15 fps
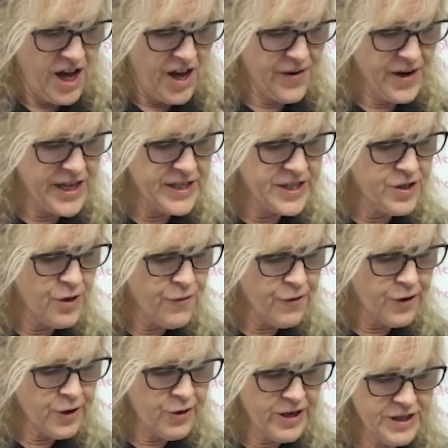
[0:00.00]
All right, so
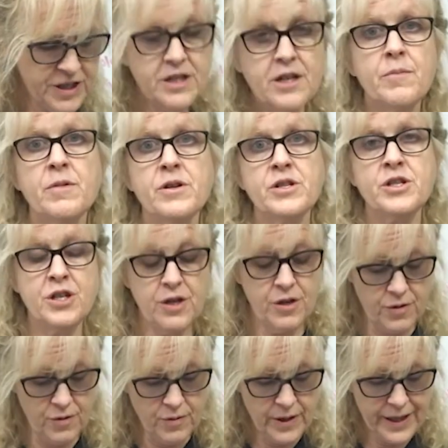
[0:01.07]
for question number
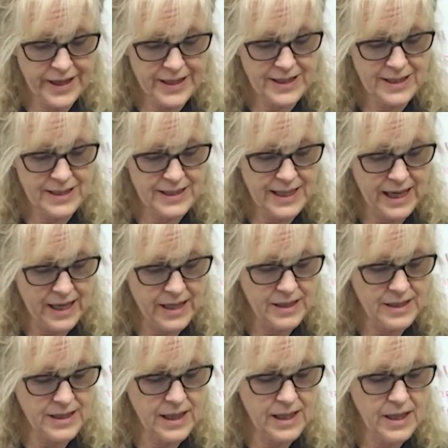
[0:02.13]
2, it
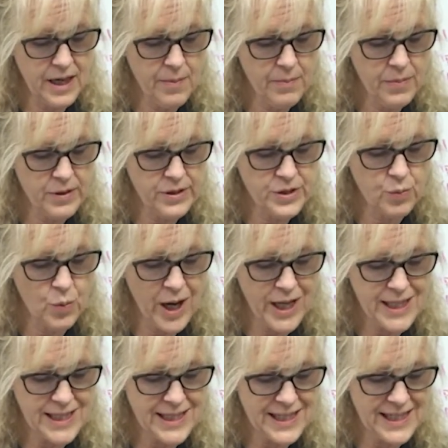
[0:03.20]
states the numbers
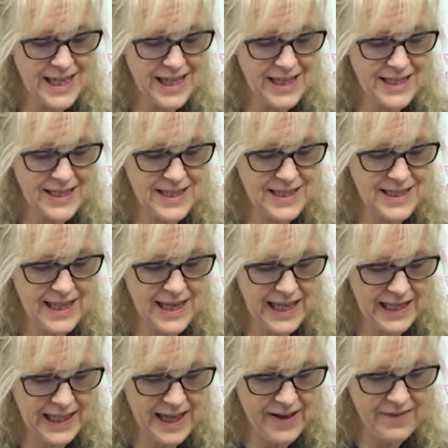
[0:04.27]
1, 6,
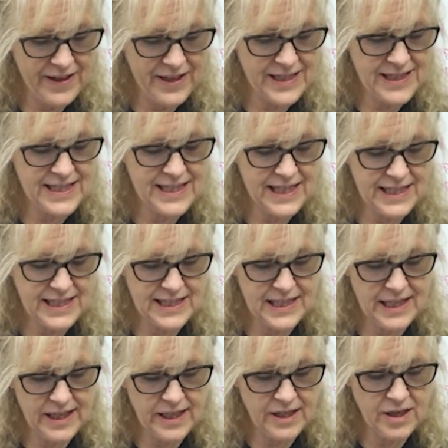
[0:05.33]
11,
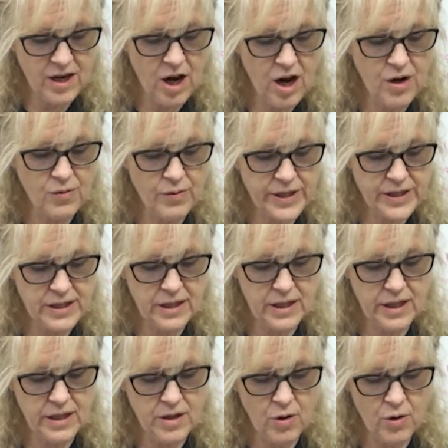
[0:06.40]
16 are written
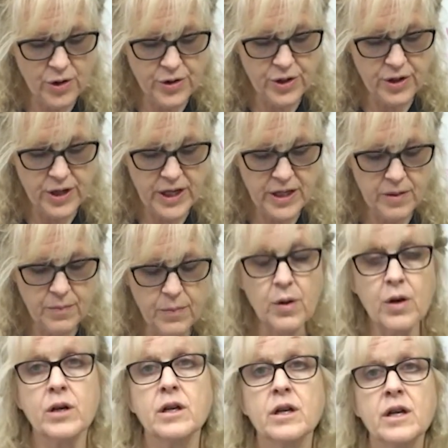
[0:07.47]
in order in a
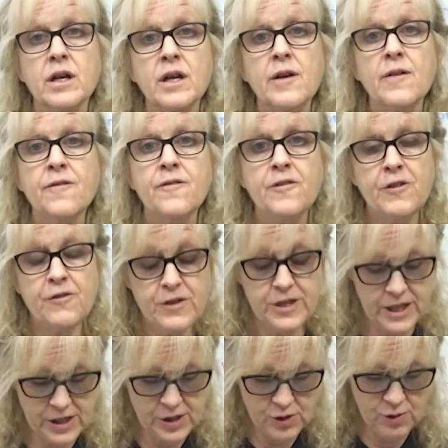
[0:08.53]
book,
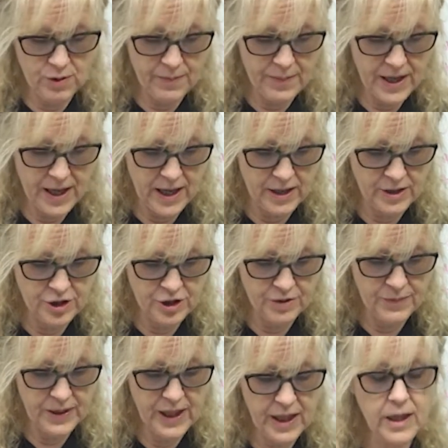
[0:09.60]
50 to a page,
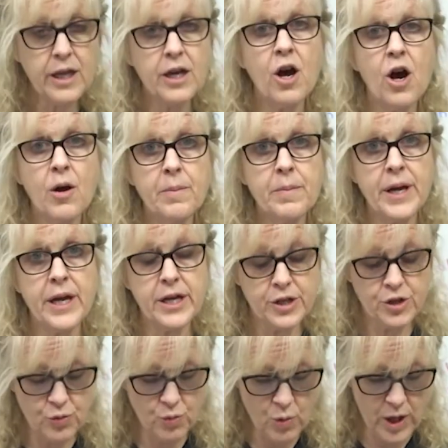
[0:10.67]
beginning on
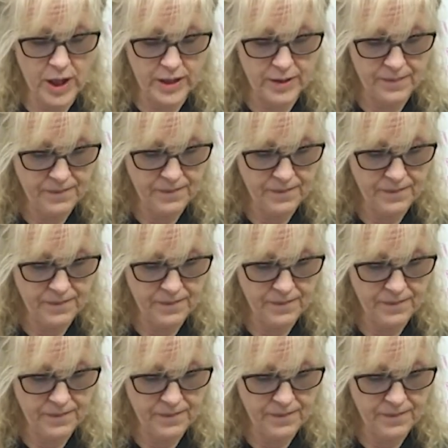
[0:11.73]
page 1.